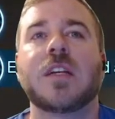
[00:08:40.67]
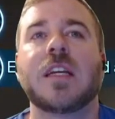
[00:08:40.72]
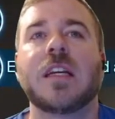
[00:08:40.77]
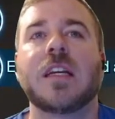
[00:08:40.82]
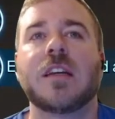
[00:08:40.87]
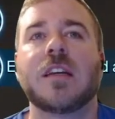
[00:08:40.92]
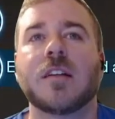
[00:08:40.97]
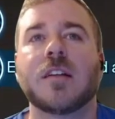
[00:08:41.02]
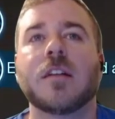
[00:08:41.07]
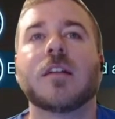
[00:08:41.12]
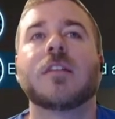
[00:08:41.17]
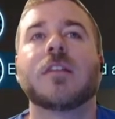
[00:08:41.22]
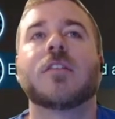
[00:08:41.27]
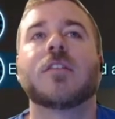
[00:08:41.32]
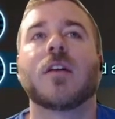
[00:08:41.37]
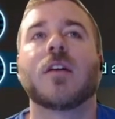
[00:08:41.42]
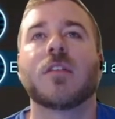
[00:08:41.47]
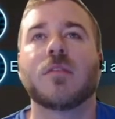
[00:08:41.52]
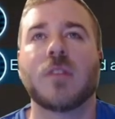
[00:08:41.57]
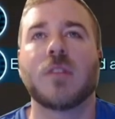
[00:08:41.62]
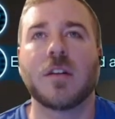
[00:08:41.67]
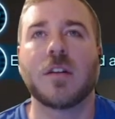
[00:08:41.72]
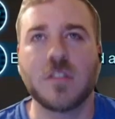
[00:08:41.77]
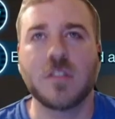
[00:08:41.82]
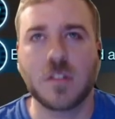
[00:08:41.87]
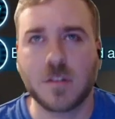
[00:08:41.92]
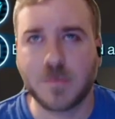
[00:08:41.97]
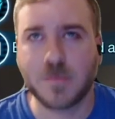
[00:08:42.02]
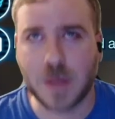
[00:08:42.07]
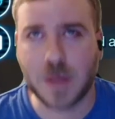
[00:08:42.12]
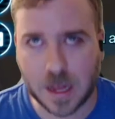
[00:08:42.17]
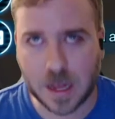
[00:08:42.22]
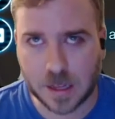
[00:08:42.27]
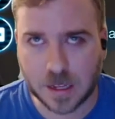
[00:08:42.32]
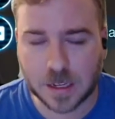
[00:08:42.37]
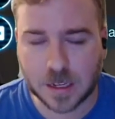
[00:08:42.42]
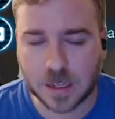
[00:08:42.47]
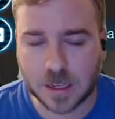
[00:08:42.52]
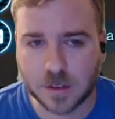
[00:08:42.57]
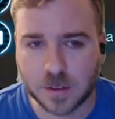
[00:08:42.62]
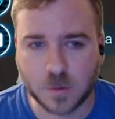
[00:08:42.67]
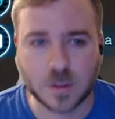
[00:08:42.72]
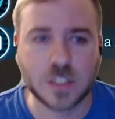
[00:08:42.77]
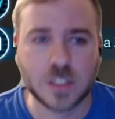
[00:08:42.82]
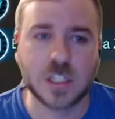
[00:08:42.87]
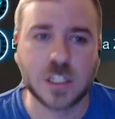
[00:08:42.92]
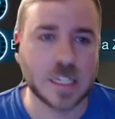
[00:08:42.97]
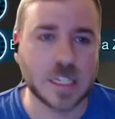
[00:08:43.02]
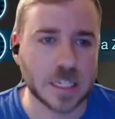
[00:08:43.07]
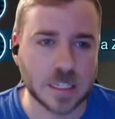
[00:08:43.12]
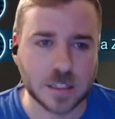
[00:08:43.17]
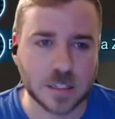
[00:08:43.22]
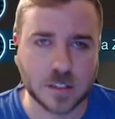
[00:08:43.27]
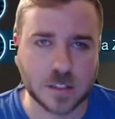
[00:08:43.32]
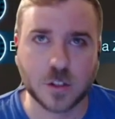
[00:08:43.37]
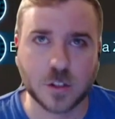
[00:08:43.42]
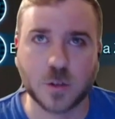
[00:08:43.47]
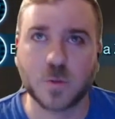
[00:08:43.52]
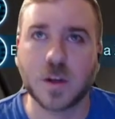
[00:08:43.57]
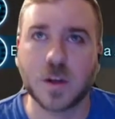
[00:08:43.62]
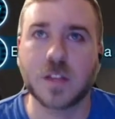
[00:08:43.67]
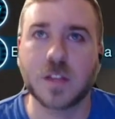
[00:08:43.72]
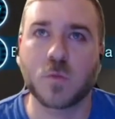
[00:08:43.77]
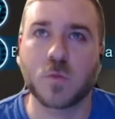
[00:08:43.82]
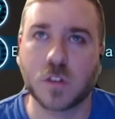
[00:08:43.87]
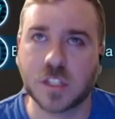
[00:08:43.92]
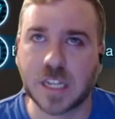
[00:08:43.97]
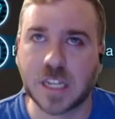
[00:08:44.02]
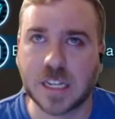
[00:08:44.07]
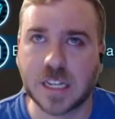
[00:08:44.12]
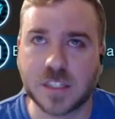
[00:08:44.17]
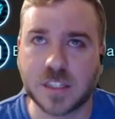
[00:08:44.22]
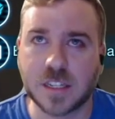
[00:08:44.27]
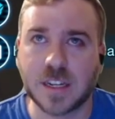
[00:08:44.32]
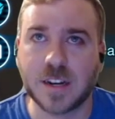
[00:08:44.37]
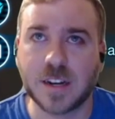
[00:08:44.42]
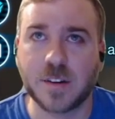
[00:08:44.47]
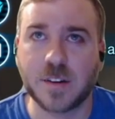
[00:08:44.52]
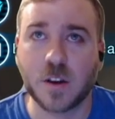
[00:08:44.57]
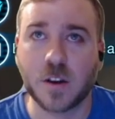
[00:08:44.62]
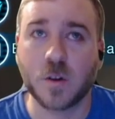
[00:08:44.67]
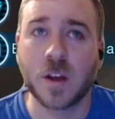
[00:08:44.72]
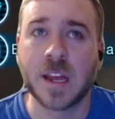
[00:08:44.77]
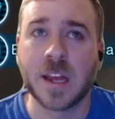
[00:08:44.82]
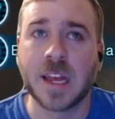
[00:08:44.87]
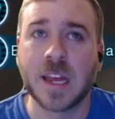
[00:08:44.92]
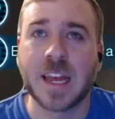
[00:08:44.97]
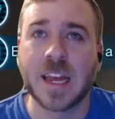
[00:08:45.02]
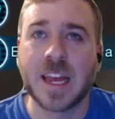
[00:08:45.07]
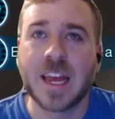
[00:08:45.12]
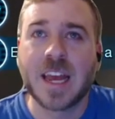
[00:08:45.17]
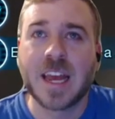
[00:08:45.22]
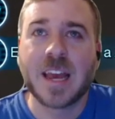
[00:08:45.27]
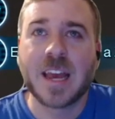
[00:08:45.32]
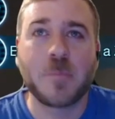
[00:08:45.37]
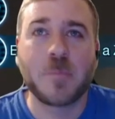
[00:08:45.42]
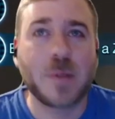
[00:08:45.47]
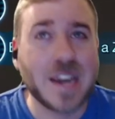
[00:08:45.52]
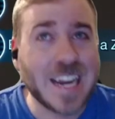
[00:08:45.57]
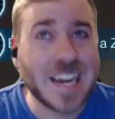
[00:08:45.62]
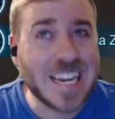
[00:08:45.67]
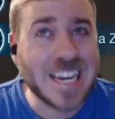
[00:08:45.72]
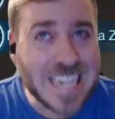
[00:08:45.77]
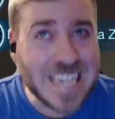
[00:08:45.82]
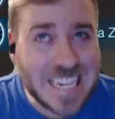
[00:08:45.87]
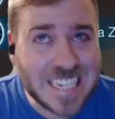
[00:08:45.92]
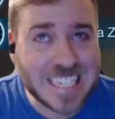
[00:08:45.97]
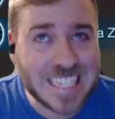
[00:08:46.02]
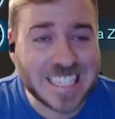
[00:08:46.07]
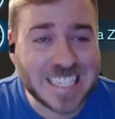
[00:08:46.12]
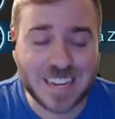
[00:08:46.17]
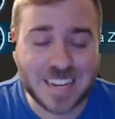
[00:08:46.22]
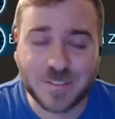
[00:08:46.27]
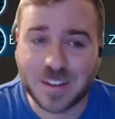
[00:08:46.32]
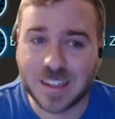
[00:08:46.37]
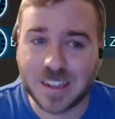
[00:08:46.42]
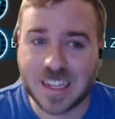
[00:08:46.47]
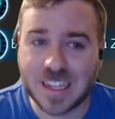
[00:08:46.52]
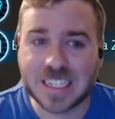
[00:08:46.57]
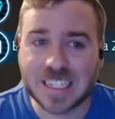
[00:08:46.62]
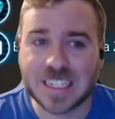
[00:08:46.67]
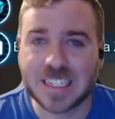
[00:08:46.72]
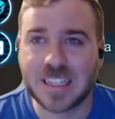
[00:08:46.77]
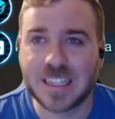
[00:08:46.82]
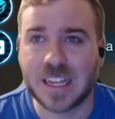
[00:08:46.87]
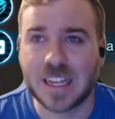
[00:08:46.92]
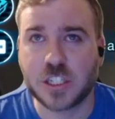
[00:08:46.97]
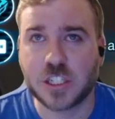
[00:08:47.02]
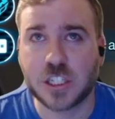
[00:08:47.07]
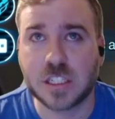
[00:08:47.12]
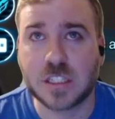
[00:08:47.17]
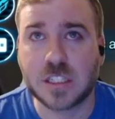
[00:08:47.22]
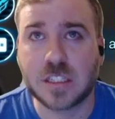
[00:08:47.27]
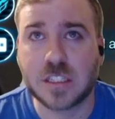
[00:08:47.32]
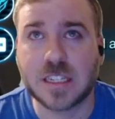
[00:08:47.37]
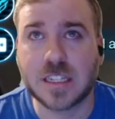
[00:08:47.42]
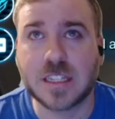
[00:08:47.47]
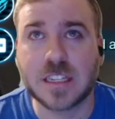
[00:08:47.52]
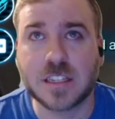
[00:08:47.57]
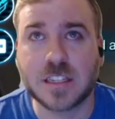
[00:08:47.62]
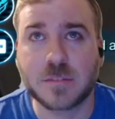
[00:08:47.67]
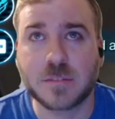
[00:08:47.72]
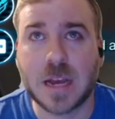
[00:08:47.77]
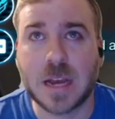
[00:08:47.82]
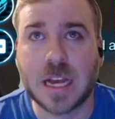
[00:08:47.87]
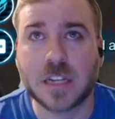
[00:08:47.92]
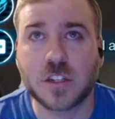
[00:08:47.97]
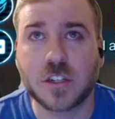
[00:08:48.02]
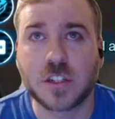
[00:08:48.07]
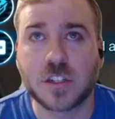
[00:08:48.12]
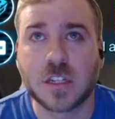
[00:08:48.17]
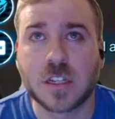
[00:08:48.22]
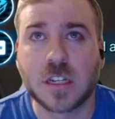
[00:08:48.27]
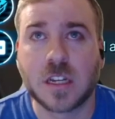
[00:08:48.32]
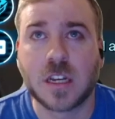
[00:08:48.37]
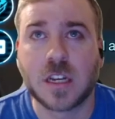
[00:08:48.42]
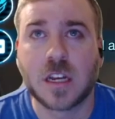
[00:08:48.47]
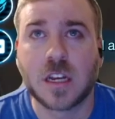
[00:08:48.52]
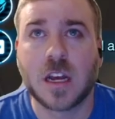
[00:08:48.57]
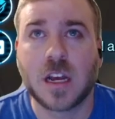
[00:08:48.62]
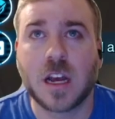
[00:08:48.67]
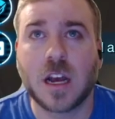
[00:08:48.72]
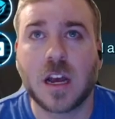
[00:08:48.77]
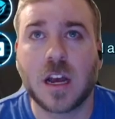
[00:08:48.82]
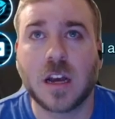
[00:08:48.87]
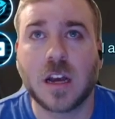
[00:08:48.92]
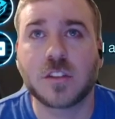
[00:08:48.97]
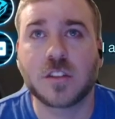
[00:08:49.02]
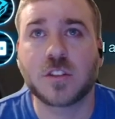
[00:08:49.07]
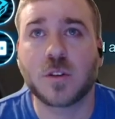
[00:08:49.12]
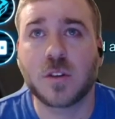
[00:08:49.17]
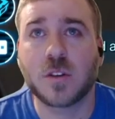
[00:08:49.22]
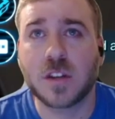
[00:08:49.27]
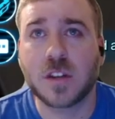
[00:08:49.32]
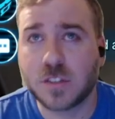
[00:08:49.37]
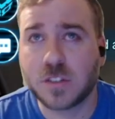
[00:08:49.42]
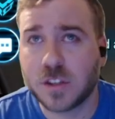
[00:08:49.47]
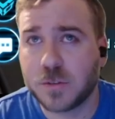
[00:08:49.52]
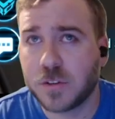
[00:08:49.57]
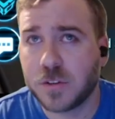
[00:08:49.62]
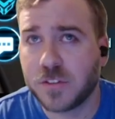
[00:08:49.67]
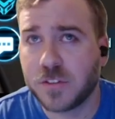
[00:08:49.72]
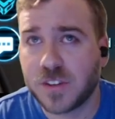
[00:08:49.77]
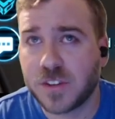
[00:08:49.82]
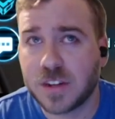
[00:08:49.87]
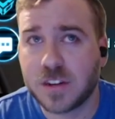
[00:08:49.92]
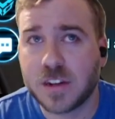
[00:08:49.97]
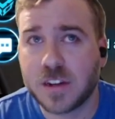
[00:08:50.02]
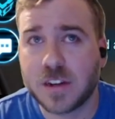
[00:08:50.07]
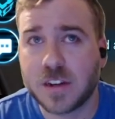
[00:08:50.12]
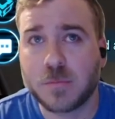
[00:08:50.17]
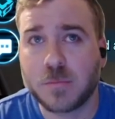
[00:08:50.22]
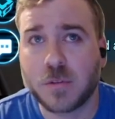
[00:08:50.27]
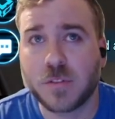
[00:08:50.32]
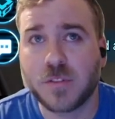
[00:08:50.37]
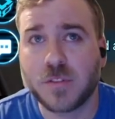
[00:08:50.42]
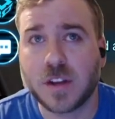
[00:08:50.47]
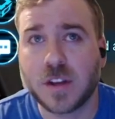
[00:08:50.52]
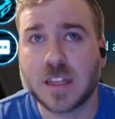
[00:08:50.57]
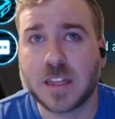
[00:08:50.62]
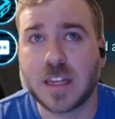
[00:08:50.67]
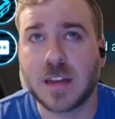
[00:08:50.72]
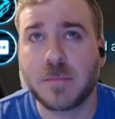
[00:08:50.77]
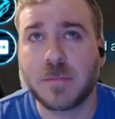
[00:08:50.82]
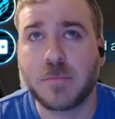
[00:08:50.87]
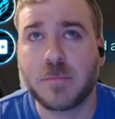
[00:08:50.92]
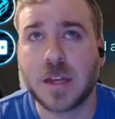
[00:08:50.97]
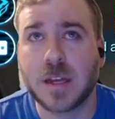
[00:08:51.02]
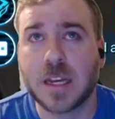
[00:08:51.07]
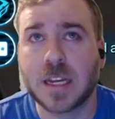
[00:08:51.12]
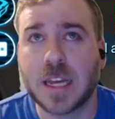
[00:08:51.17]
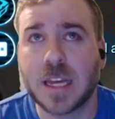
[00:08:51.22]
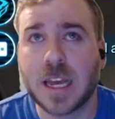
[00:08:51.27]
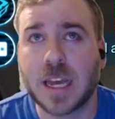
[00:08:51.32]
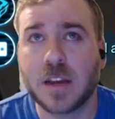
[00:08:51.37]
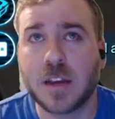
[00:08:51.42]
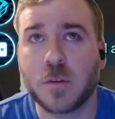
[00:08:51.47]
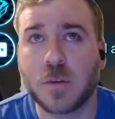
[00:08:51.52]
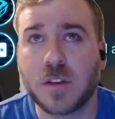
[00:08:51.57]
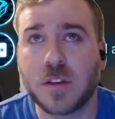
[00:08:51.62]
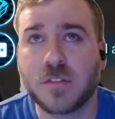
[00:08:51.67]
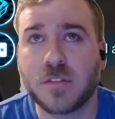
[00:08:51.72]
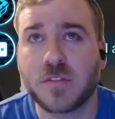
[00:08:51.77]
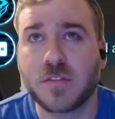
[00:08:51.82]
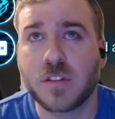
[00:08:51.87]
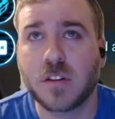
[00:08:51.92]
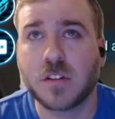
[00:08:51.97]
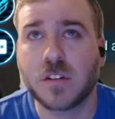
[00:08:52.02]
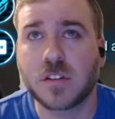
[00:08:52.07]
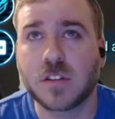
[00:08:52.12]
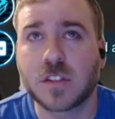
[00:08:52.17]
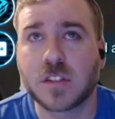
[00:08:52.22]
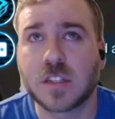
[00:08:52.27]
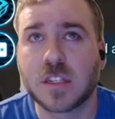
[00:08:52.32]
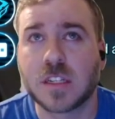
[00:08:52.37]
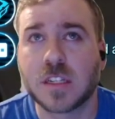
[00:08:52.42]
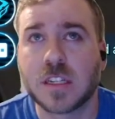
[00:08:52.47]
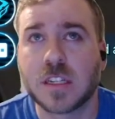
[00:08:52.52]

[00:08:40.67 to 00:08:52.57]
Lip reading: either Darth Revan or Malak, which he didn't, so it went worst case scenario. But I need to save Galactic Legends in this match. So I was able to fear him, prevent that big AoE first,